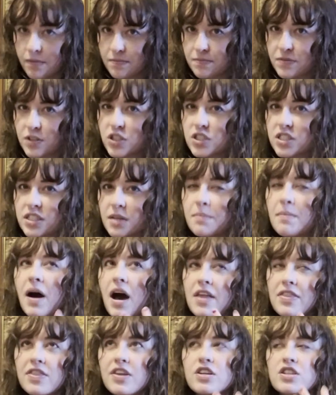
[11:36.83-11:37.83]
there's
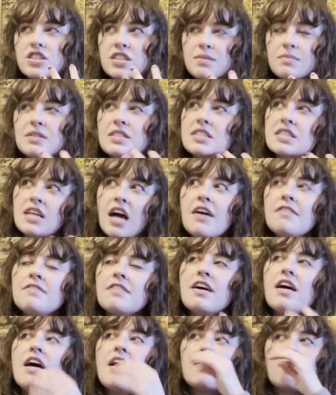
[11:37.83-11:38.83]
some stuff,
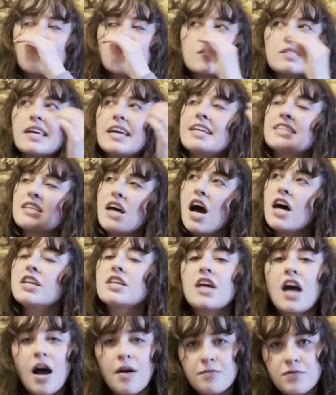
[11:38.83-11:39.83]
it's
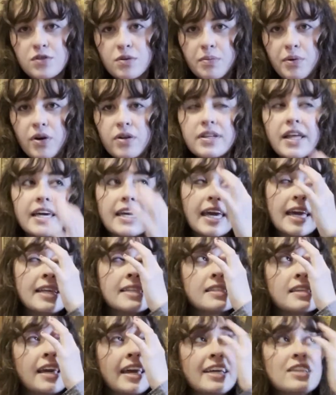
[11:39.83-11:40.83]
uncomfortable. Like,
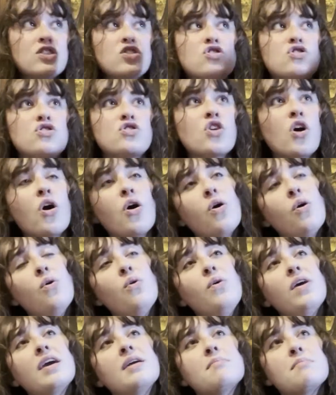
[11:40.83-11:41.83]
it's
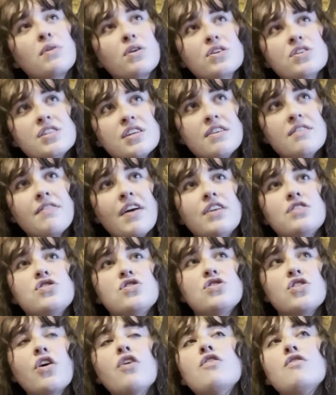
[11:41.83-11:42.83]
so immersive and
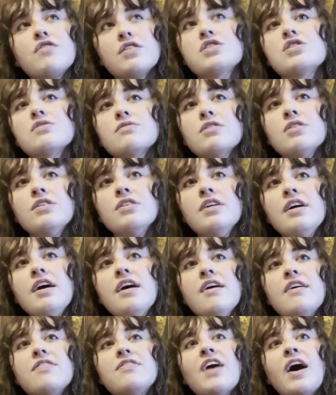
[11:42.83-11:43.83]
so visceral
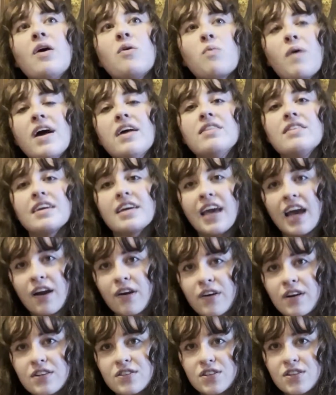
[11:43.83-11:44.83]
that when the
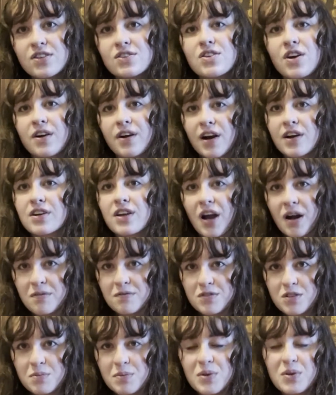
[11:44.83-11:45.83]
characters are
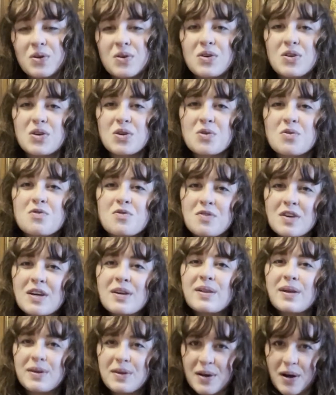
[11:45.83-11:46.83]
uncomfortable, you
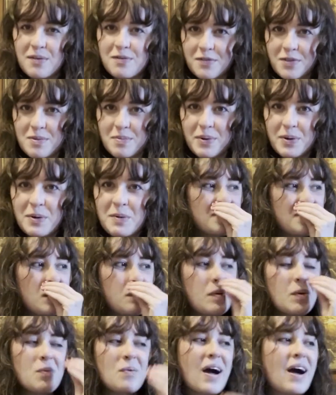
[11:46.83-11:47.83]
feel uncomfortable.
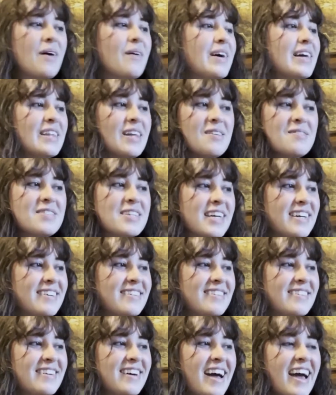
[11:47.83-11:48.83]
But wow, I loved
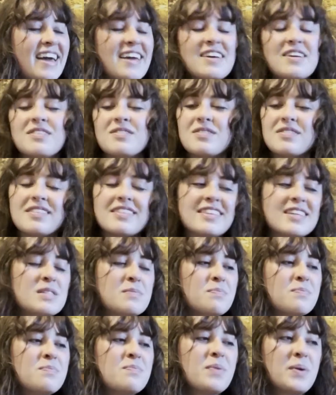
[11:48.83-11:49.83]
it. This
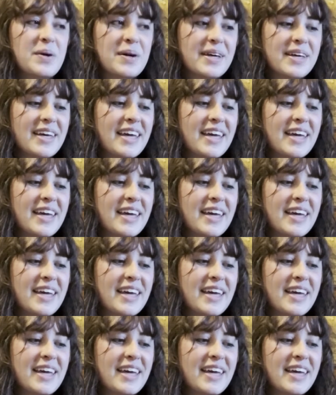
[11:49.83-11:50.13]
book,